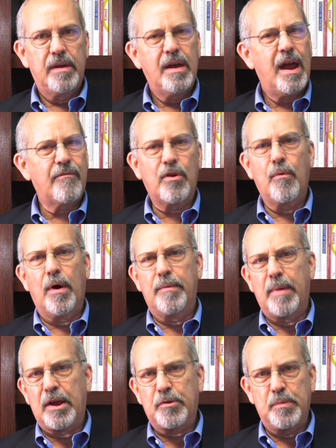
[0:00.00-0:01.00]
Everyone
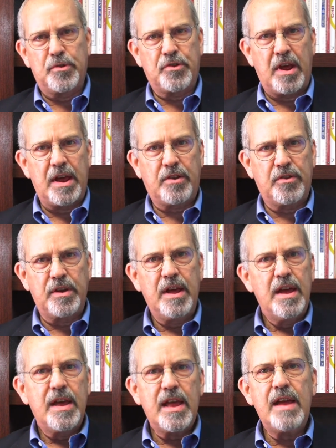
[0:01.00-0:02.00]
makes mistakes, and
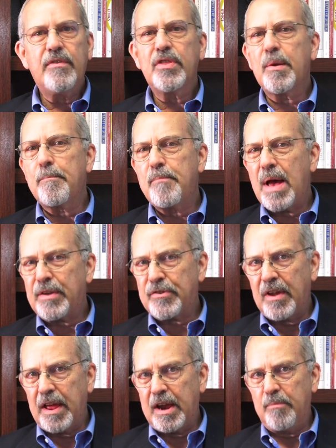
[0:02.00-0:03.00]
even the
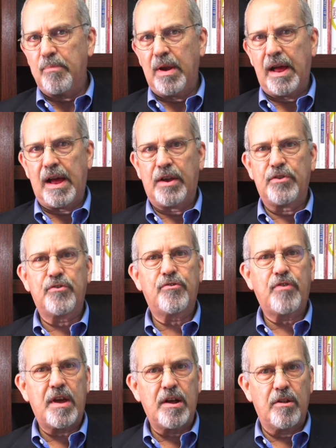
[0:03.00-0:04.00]
best laid plans
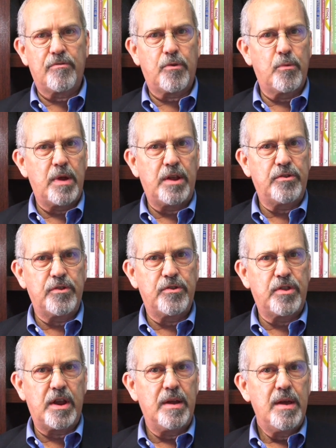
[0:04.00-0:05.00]
fail for
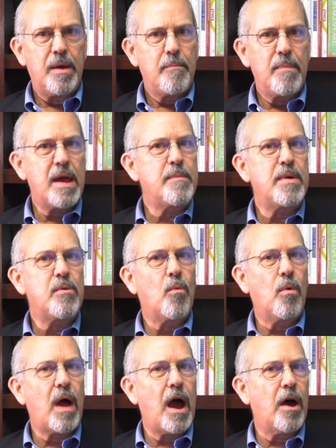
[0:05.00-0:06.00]
reasons that may
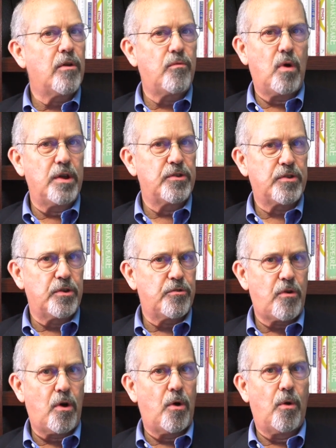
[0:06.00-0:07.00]
be out of one's
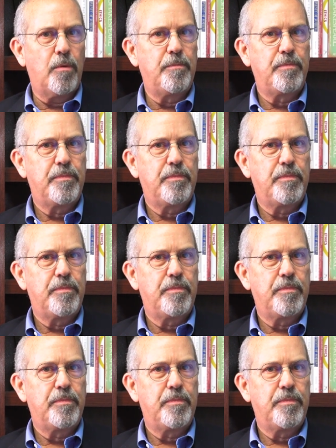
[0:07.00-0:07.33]
control.